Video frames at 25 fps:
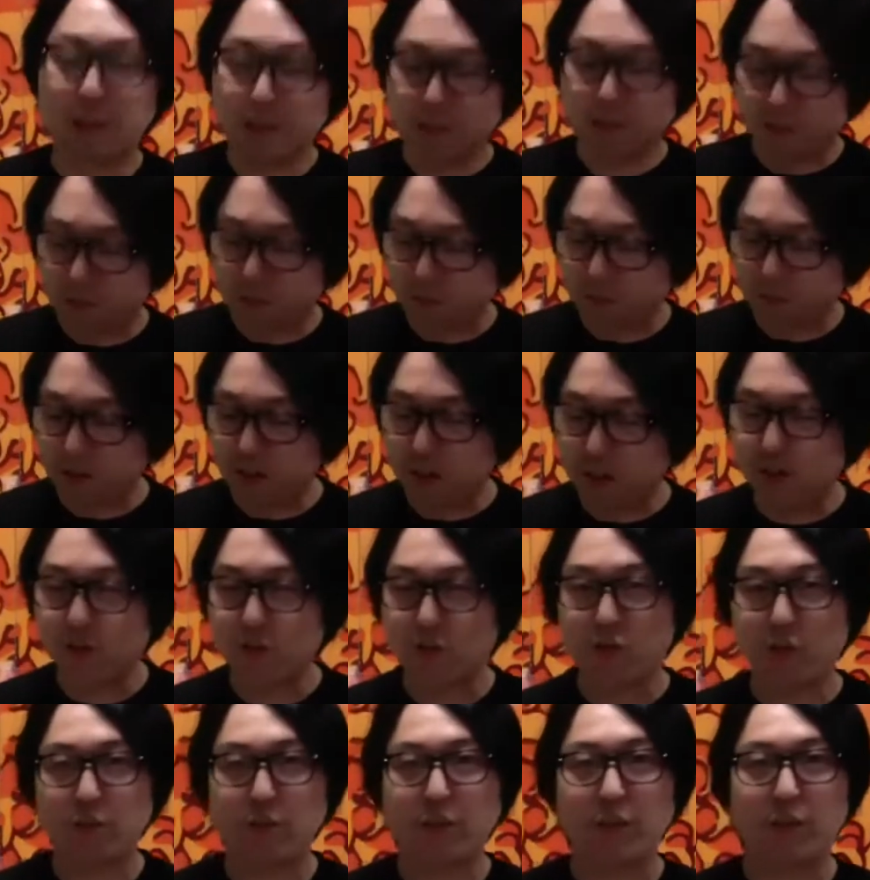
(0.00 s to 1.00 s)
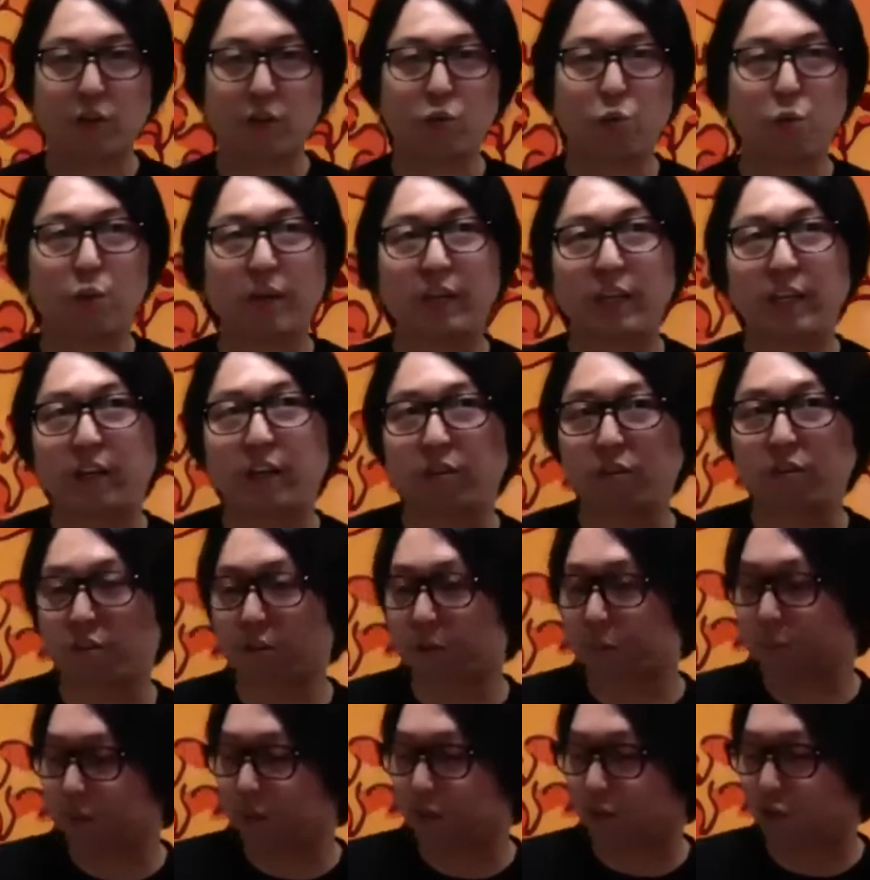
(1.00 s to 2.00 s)
720 years
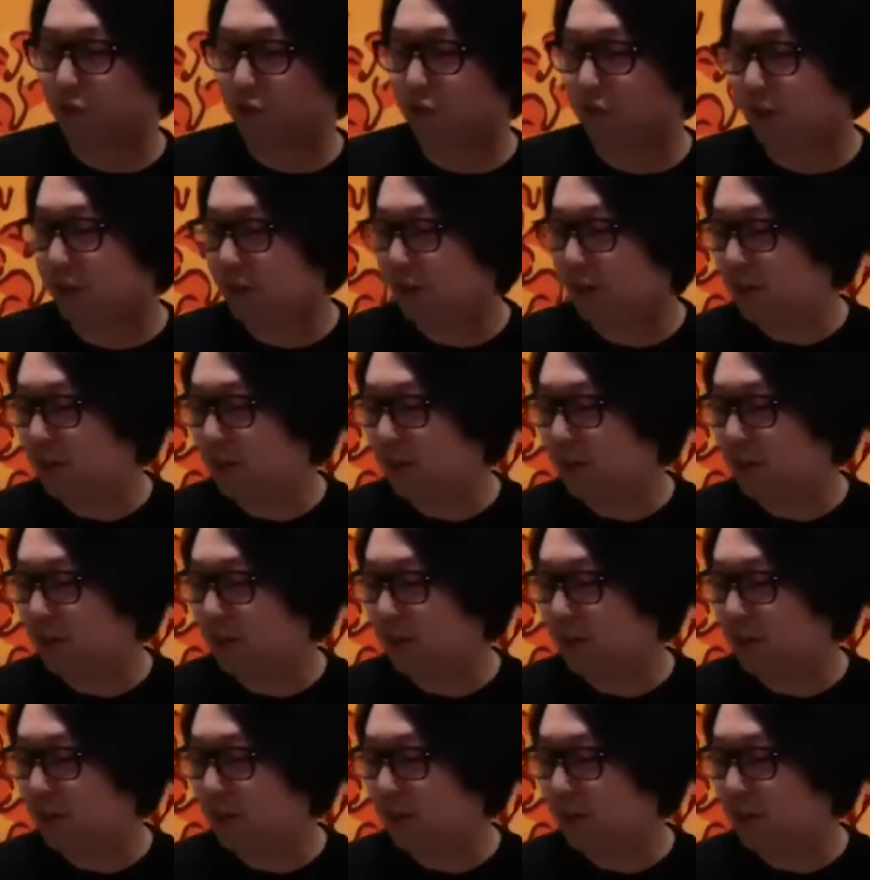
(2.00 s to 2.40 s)
of history